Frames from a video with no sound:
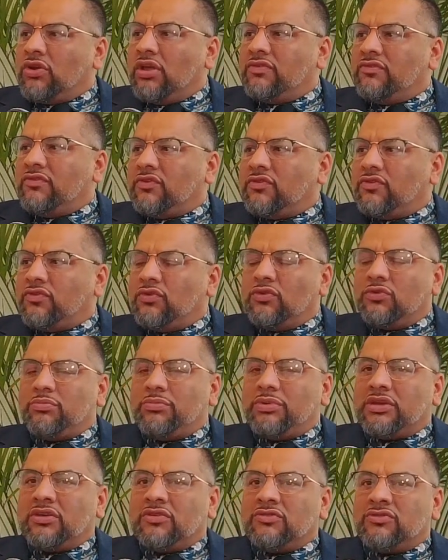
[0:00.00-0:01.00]
craving food
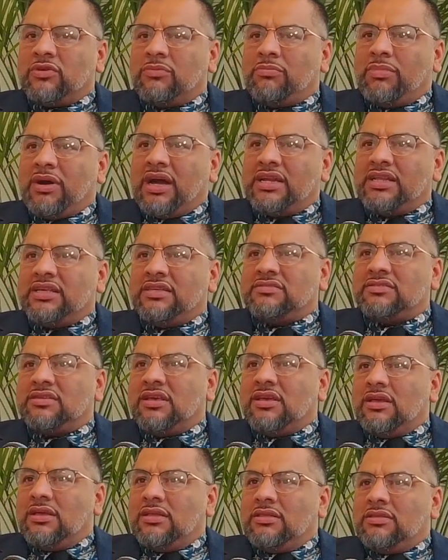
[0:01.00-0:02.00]
because your body's
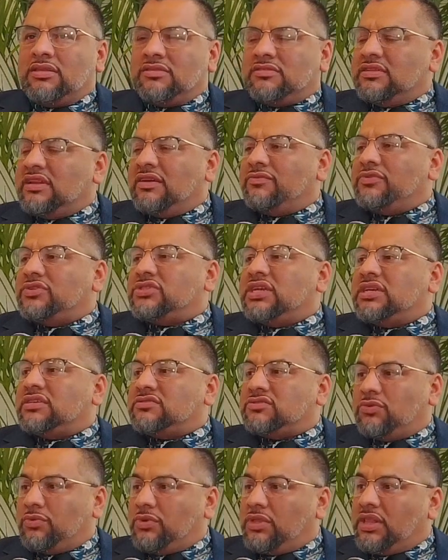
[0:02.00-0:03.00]
doesn't have a chance
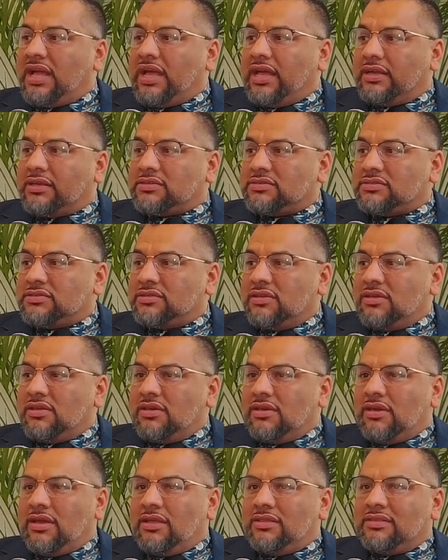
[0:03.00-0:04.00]
to relax.
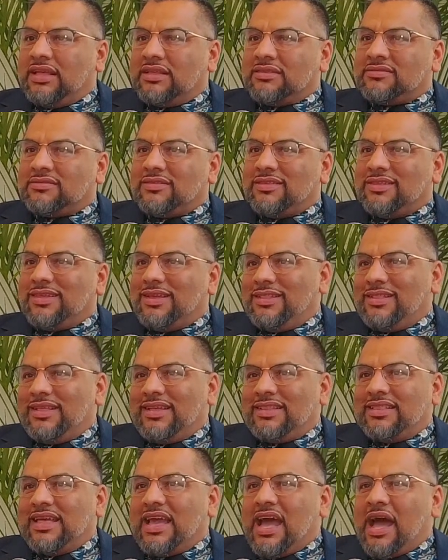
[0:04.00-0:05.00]
And that's
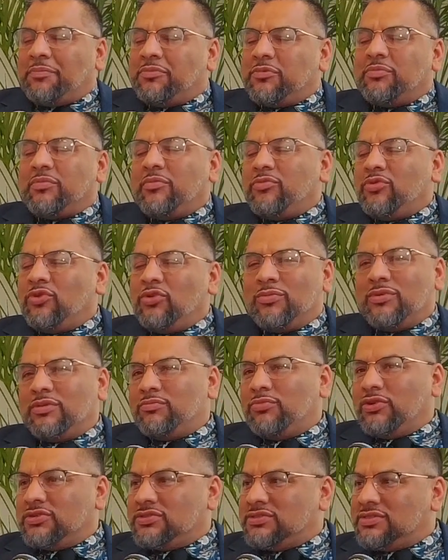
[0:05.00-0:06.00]
like the optimum human
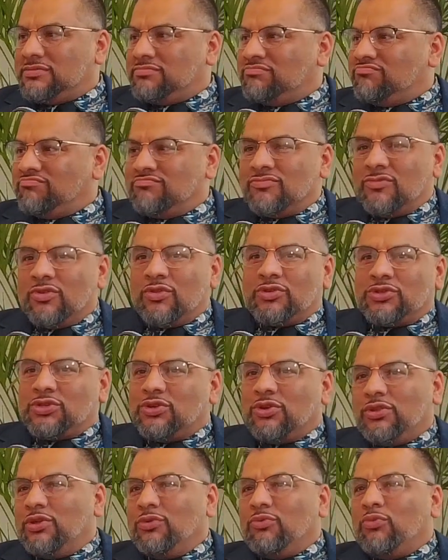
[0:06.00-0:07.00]
person should
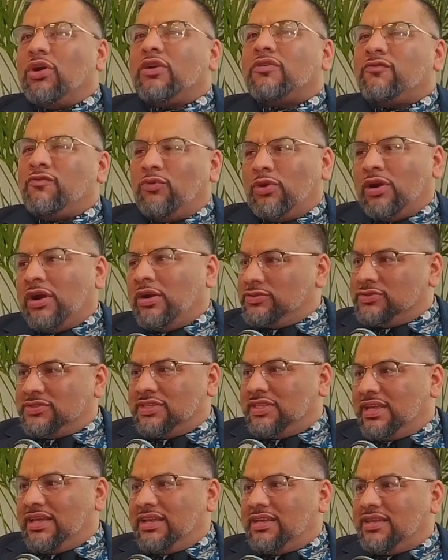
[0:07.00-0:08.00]
only work 4 hours a
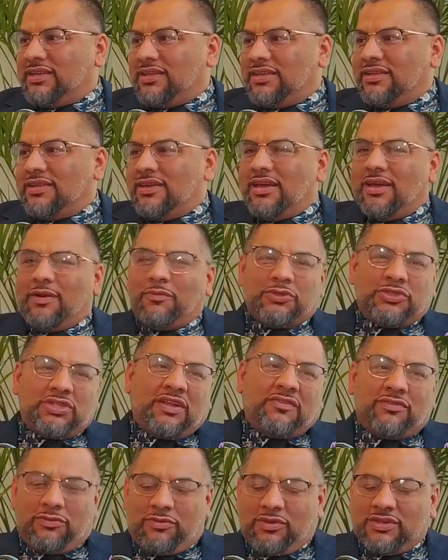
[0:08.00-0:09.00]
day. We should
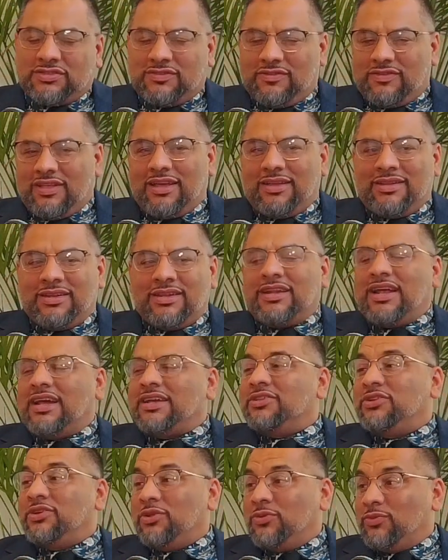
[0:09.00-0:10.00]
have the rest of in an
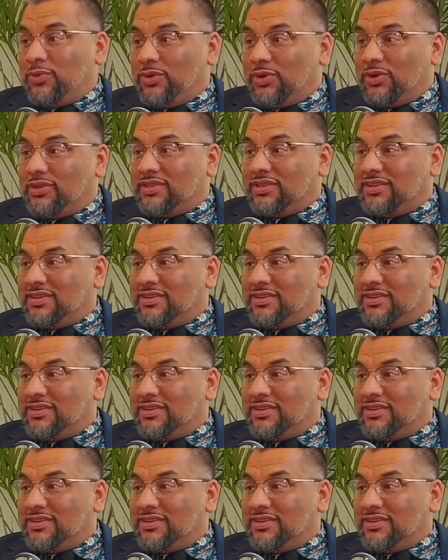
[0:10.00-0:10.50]
ideal world.